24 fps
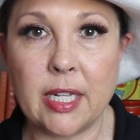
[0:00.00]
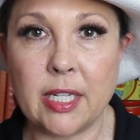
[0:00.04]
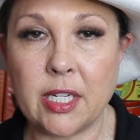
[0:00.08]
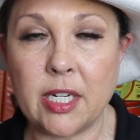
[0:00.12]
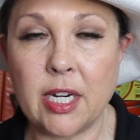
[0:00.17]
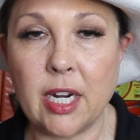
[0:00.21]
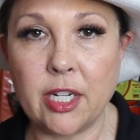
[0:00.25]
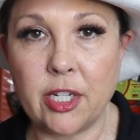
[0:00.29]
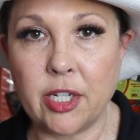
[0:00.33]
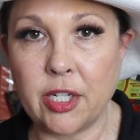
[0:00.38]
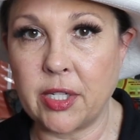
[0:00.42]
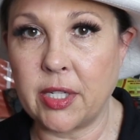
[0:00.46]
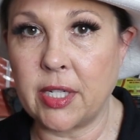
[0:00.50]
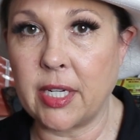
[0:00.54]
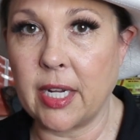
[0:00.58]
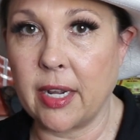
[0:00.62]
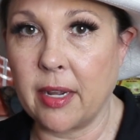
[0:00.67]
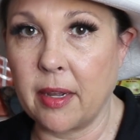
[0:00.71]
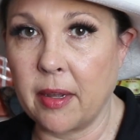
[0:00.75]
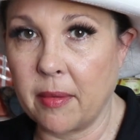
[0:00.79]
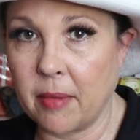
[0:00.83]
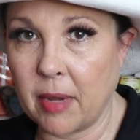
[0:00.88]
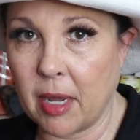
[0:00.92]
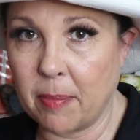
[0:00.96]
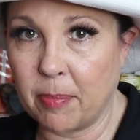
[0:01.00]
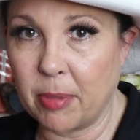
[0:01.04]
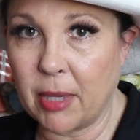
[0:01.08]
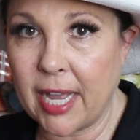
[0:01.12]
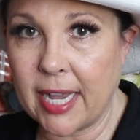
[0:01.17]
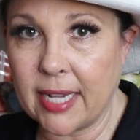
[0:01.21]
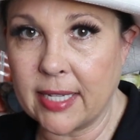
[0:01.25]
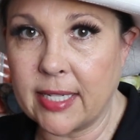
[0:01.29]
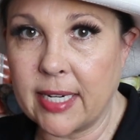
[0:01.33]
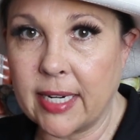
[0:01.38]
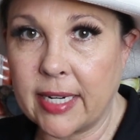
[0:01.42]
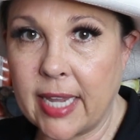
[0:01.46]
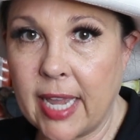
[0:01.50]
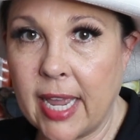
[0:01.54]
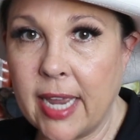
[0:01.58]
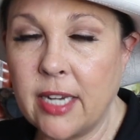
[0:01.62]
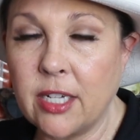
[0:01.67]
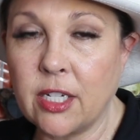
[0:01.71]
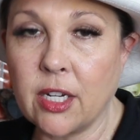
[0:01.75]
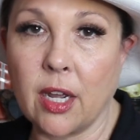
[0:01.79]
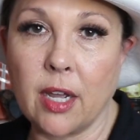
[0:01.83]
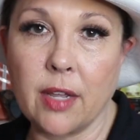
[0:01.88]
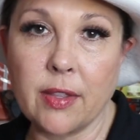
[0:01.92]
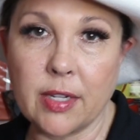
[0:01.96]
It's not just a plastic
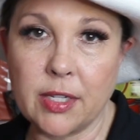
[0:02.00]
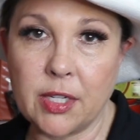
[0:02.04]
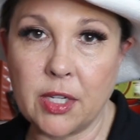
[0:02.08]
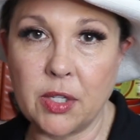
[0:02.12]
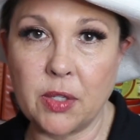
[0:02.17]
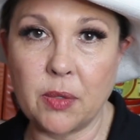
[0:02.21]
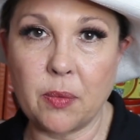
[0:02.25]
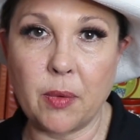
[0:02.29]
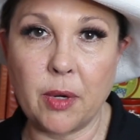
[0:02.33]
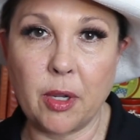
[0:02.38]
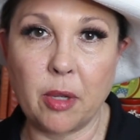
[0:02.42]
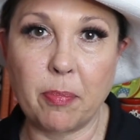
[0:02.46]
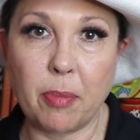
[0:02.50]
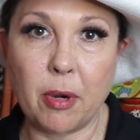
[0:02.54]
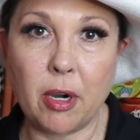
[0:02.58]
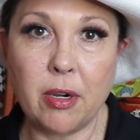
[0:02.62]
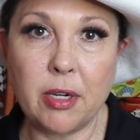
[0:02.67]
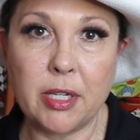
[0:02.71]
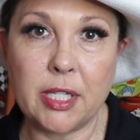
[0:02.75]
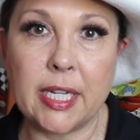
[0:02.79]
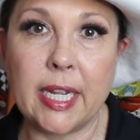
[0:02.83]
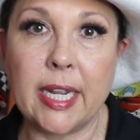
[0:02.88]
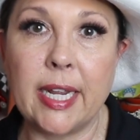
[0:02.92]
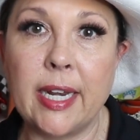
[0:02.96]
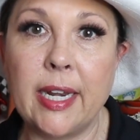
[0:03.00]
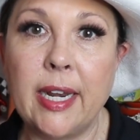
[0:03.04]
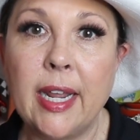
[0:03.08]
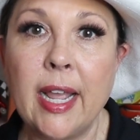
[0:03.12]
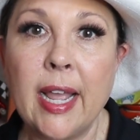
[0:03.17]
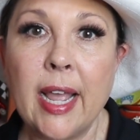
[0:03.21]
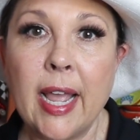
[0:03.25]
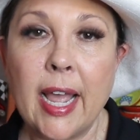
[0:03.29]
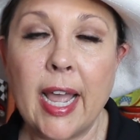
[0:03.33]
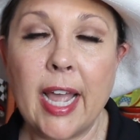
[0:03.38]
Ken doll. This is a real person.